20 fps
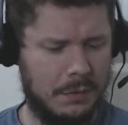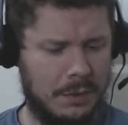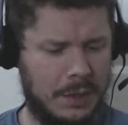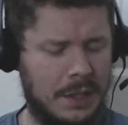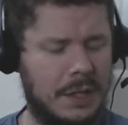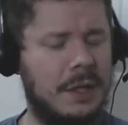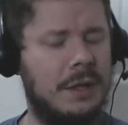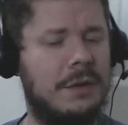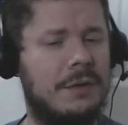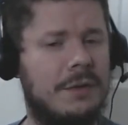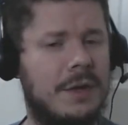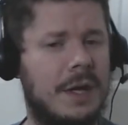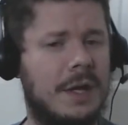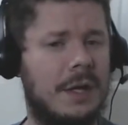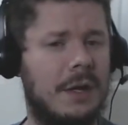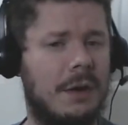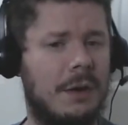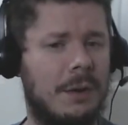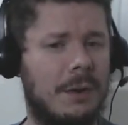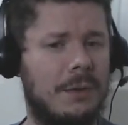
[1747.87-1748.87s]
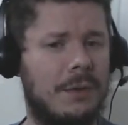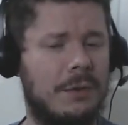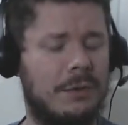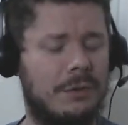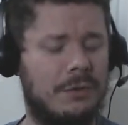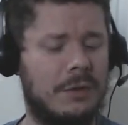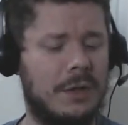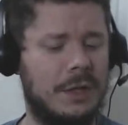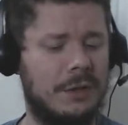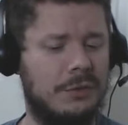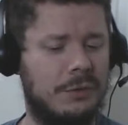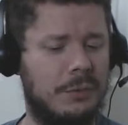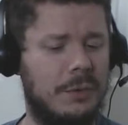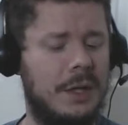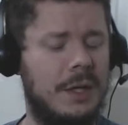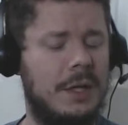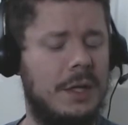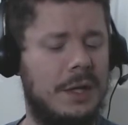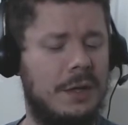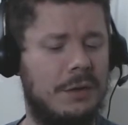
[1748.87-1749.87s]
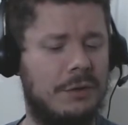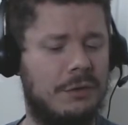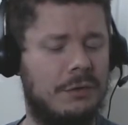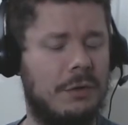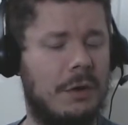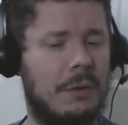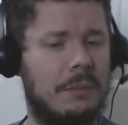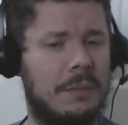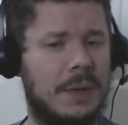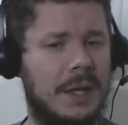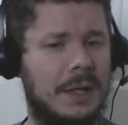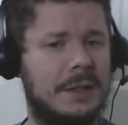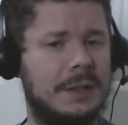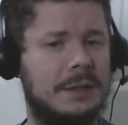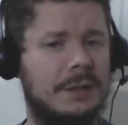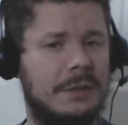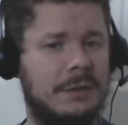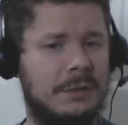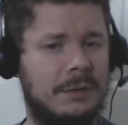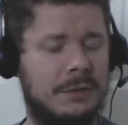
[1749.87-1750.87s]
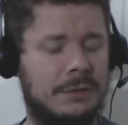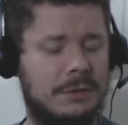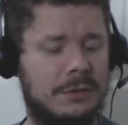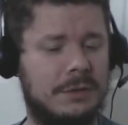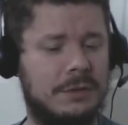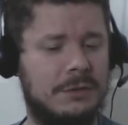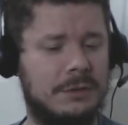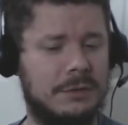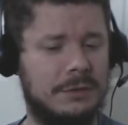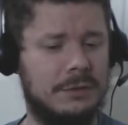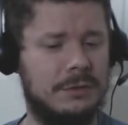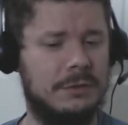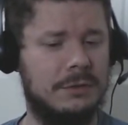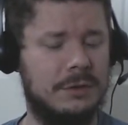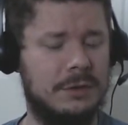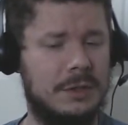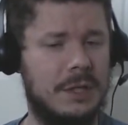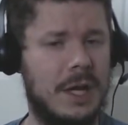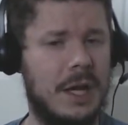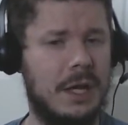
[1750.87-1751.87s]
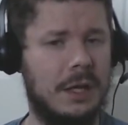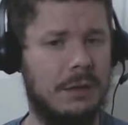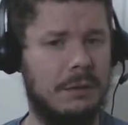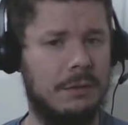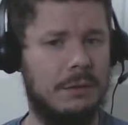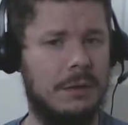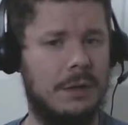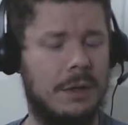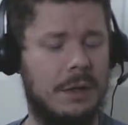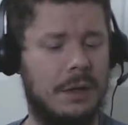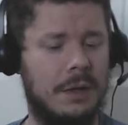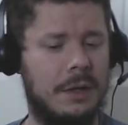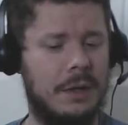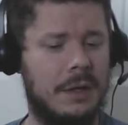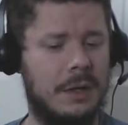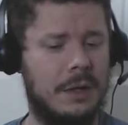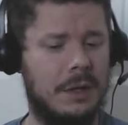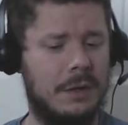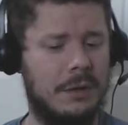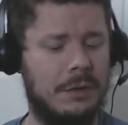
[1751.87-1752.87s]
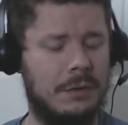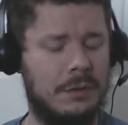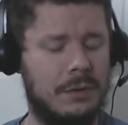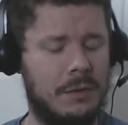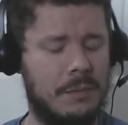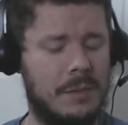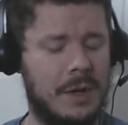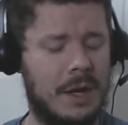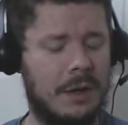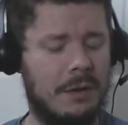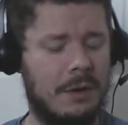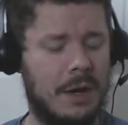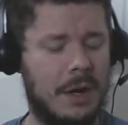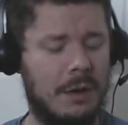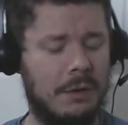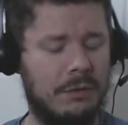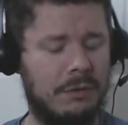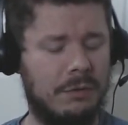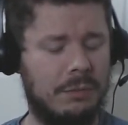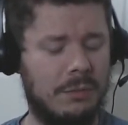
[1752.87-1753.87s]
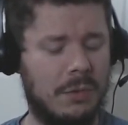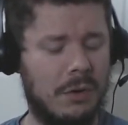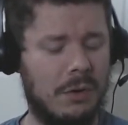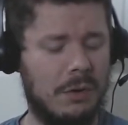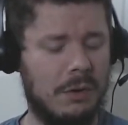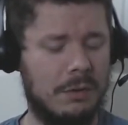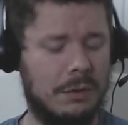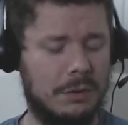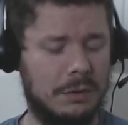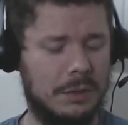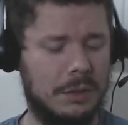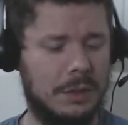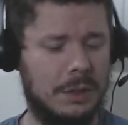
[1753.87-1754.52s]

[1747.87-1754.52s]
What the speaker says: We need to take care of those things. We need to start making the decisions today, no matter how small,